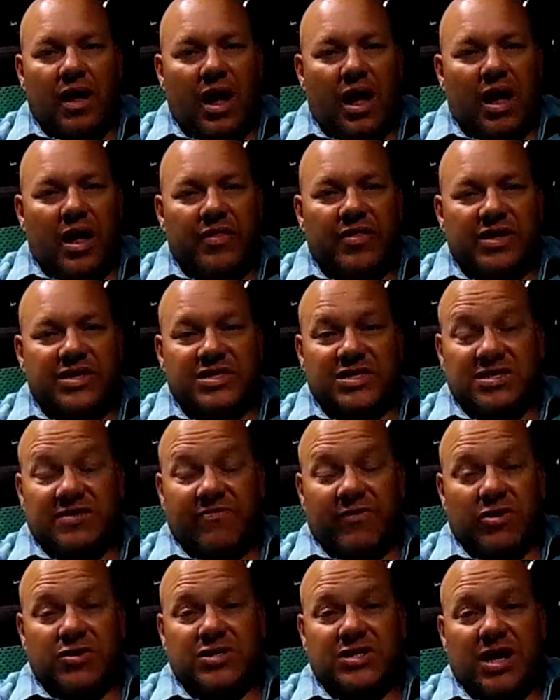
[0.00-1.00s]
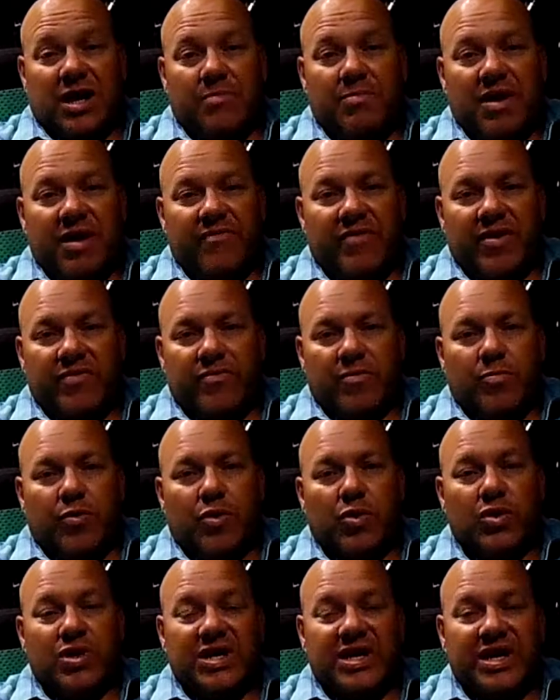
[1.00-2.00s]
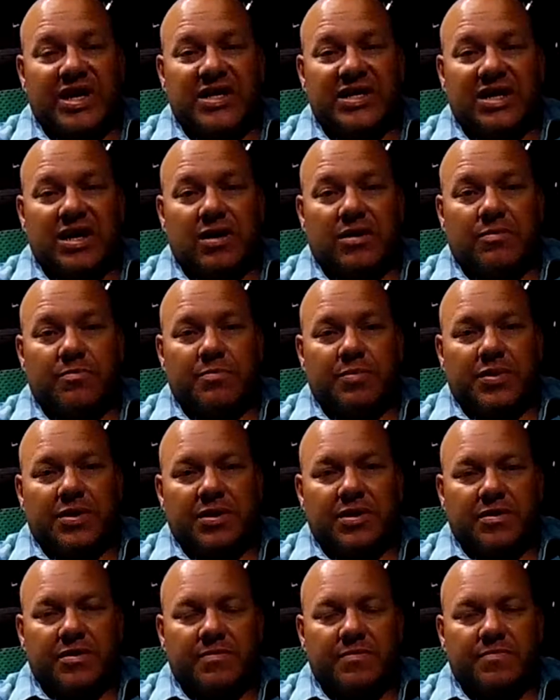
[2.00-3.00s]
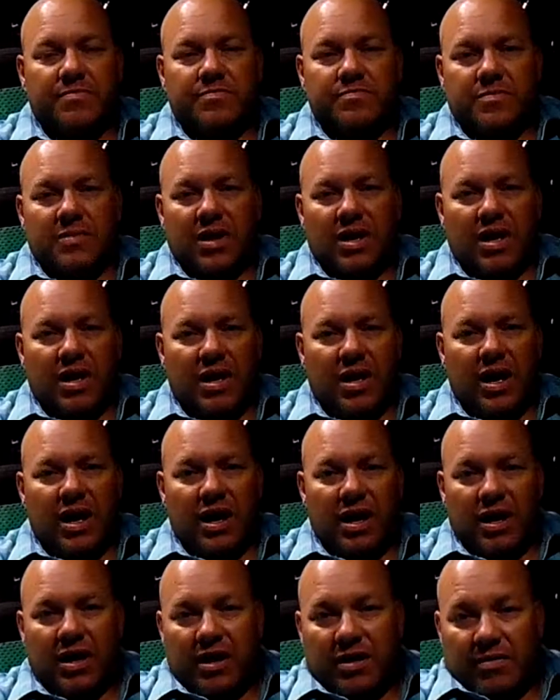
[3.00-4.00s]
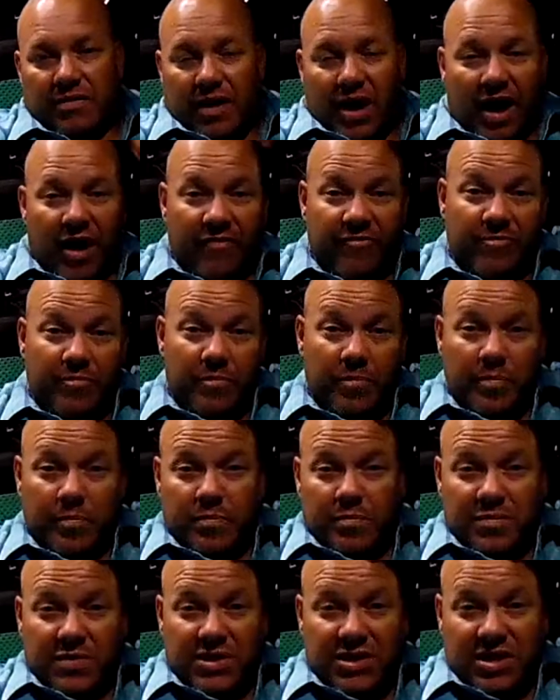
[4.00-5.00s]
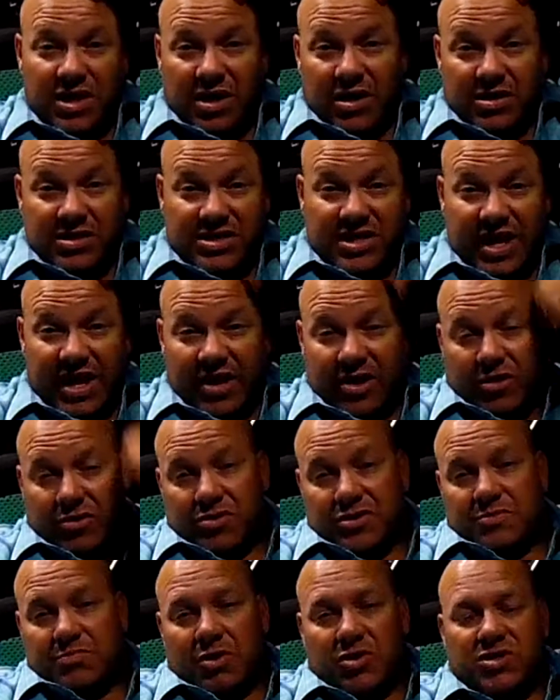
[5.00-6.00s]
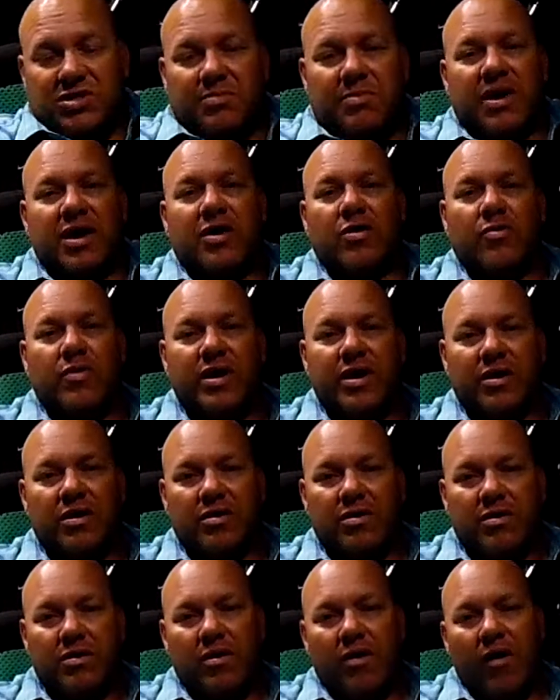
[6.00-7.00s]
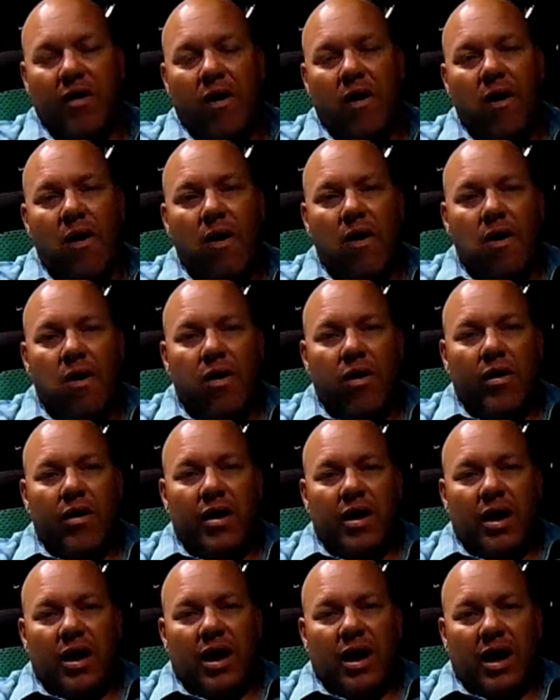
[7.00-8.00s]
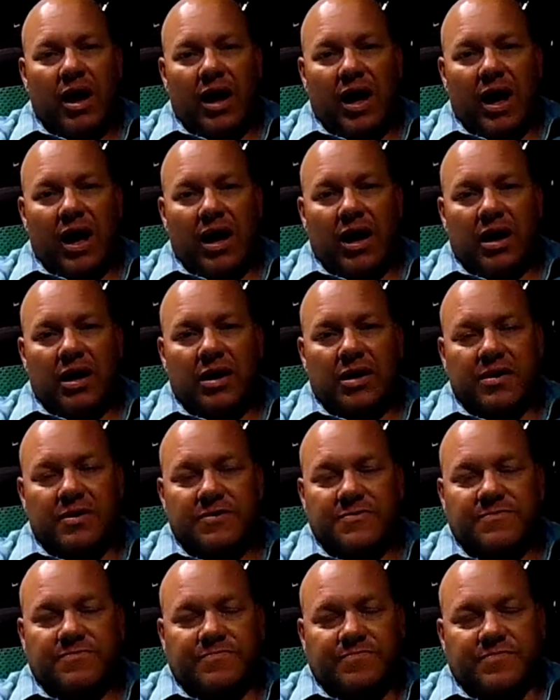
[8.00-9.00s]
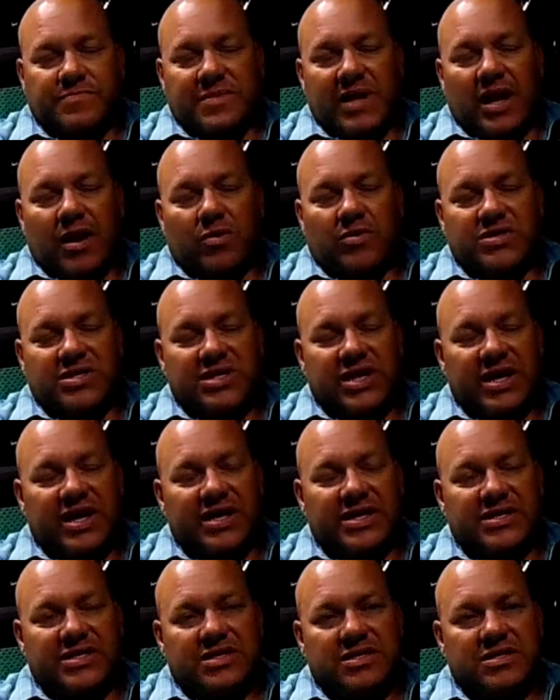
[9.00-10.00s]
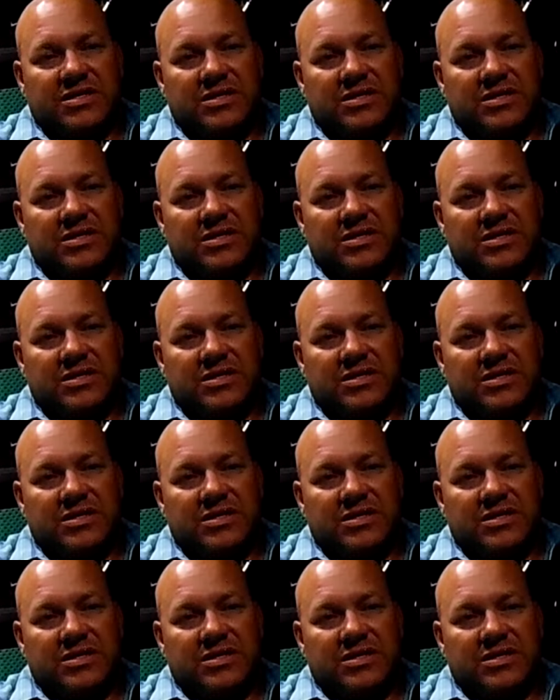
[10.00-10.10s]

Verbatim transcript: Uh, this is the first time I've ever pulled an end dump. Uh, I've done tankers most of my career. Uh, I was at